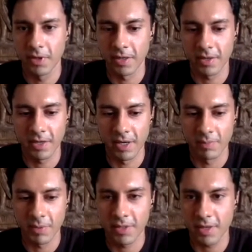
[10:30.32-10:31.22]
All right,
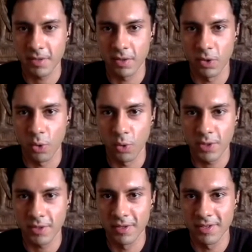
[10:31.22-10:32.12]
can I please ask the
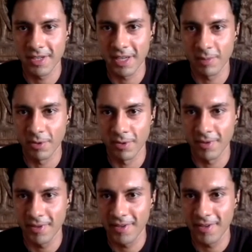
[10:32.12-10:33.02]
host to disable
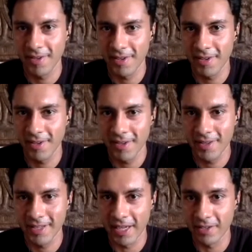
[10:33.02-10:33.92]

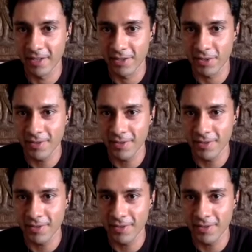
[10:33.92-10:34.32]
the annotation?